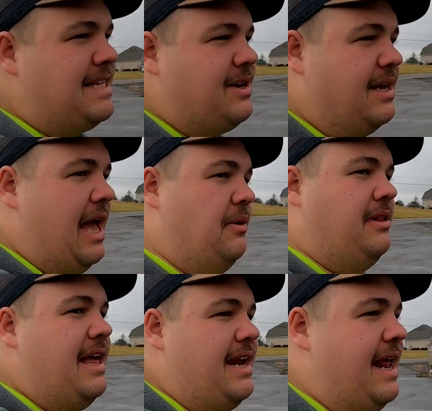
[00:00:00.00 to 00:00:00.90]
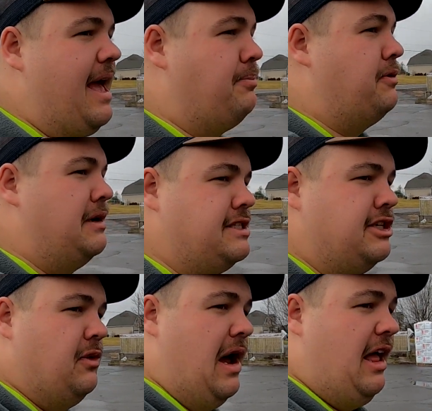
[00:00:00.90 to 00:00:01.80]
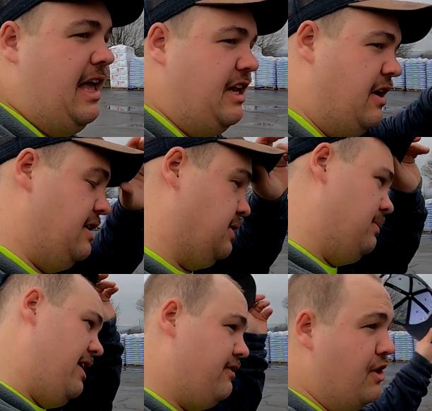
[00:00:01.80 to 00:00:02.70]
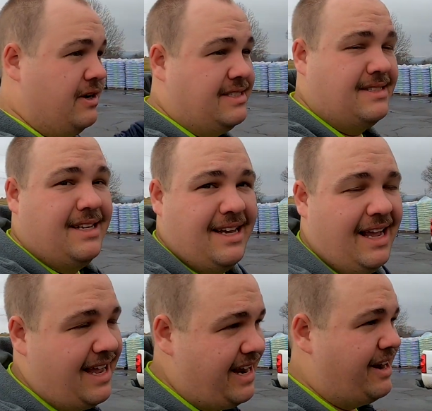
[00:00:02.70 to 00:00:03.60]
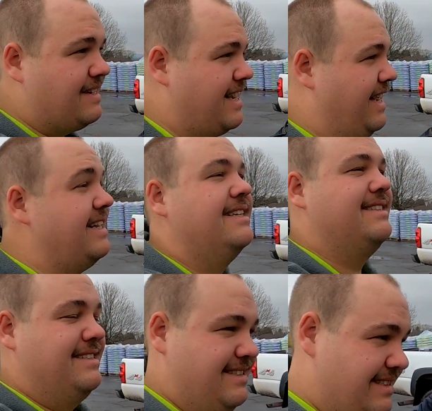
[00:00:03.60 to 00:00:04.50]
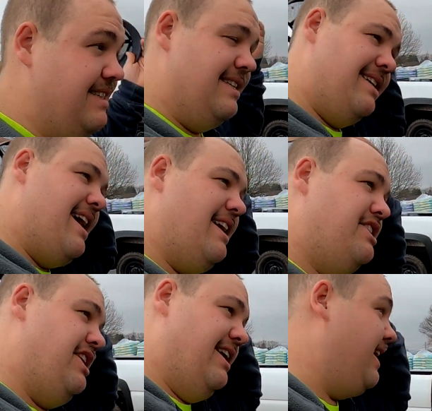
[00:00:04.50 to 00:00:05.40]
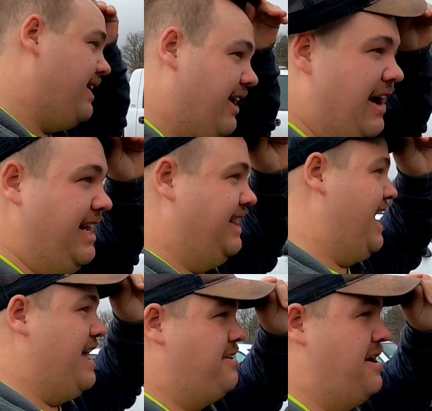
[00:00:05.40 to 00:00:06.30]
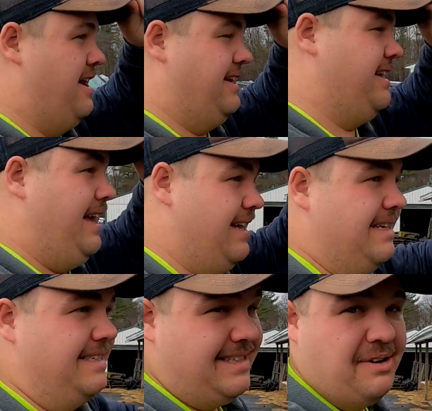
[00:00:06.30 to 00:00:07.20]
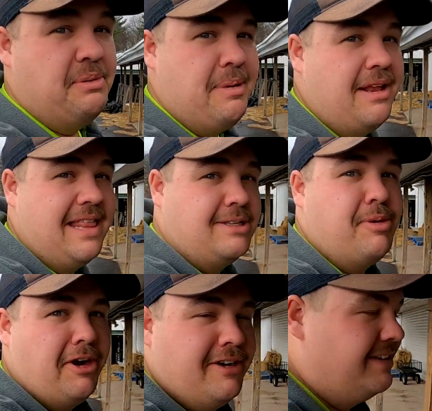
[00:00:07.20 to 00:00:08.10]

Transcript: that's okay, we'll let it happen once in a while. And you also may have noticed, I got a haircut. Kind of chilly out here, I need the hat on. There we bet. That's better.